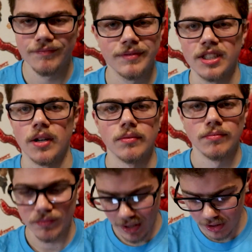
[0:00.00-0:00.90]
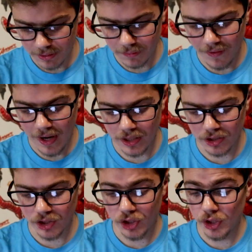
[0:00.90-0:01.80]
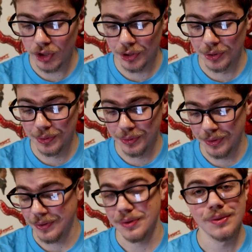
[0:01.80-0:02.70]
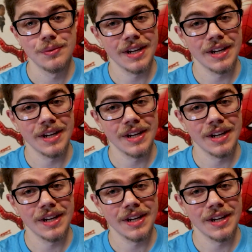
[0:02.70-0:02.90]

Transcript: so I'll also move on to, we